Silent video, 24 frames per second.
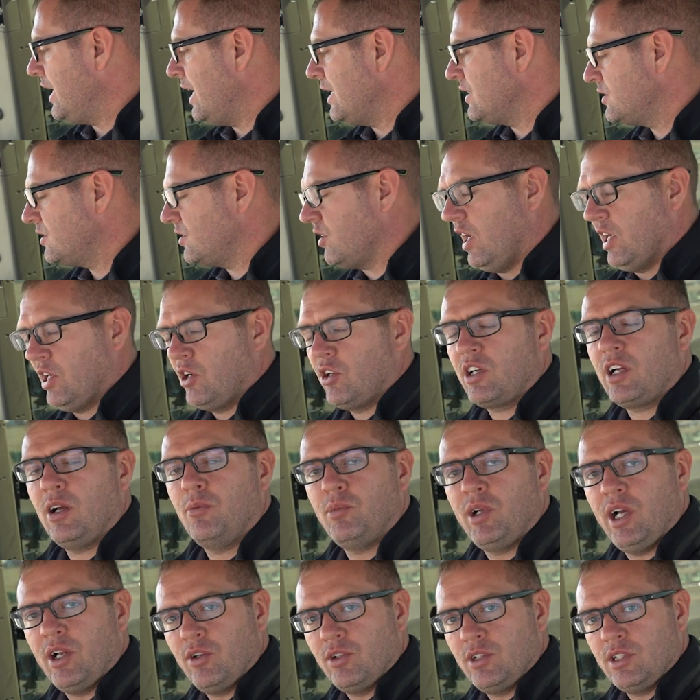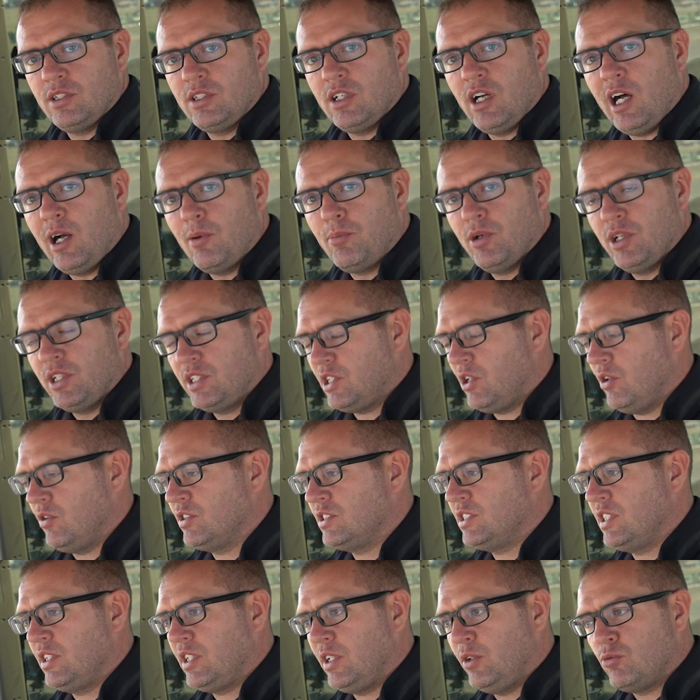that slider come down at the top and tell
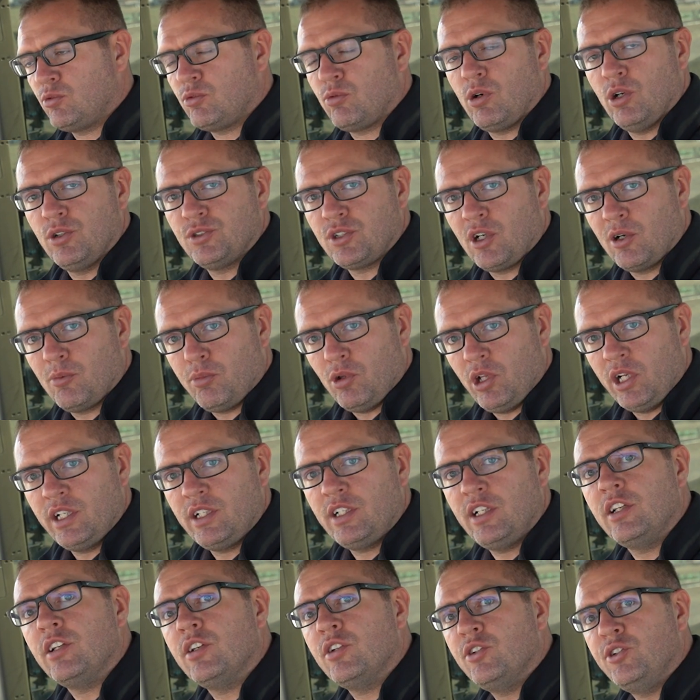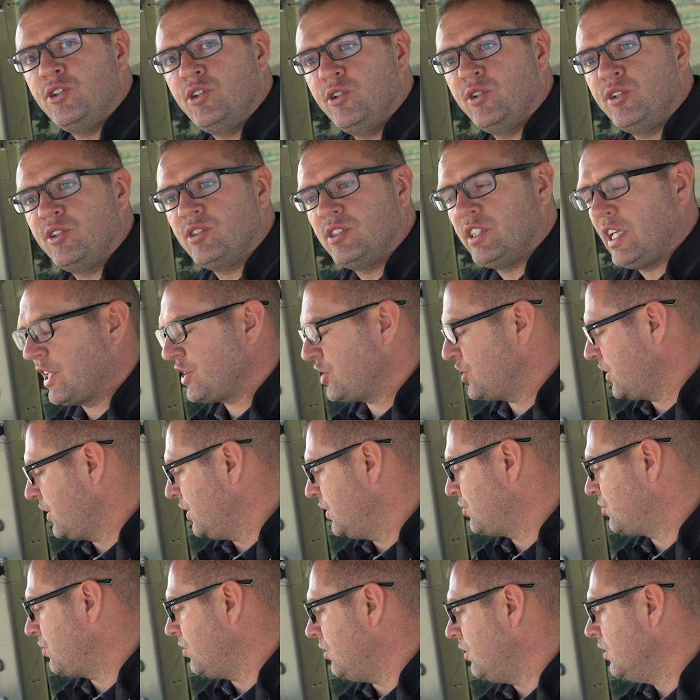us that these rows aren't planting due to section
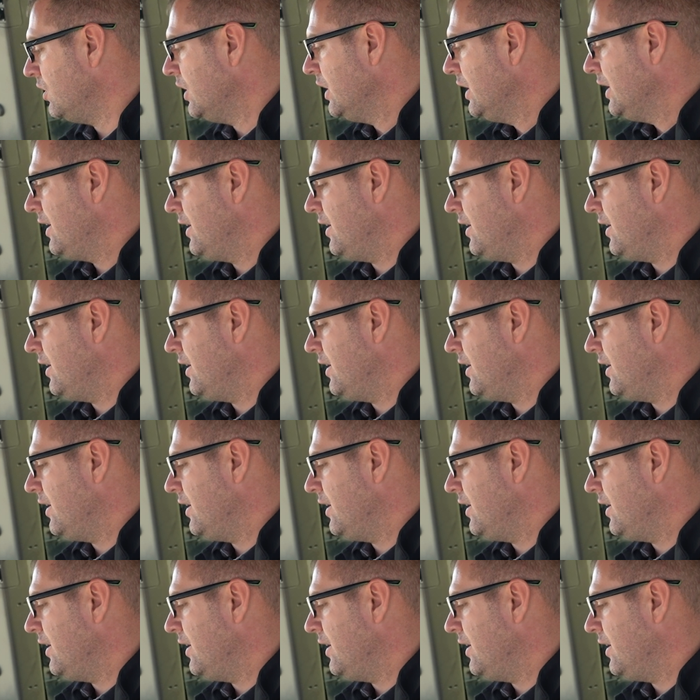control.